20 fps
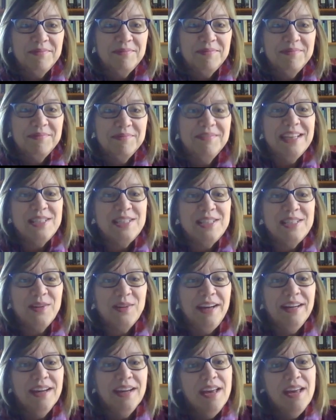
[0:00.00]
That's
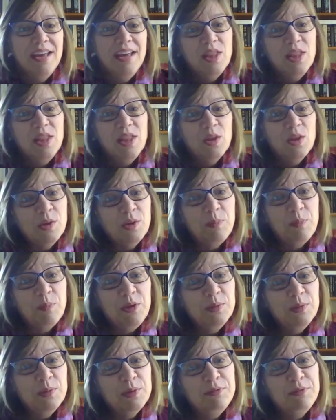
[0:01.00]
right. Those are
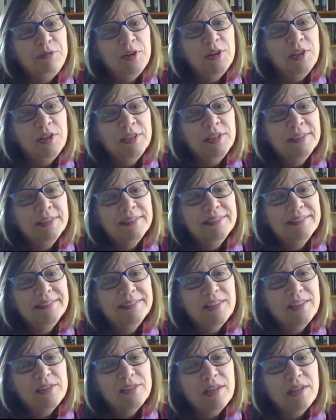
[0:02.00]
beautiful.
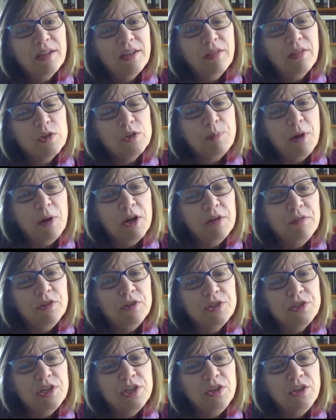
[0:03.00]
Are those part of
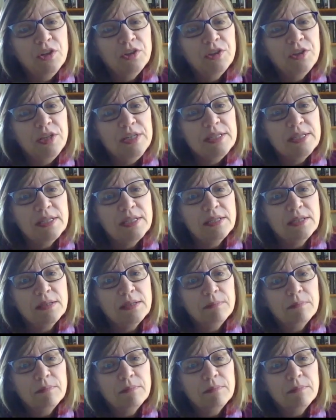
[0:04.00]
your senior thesis?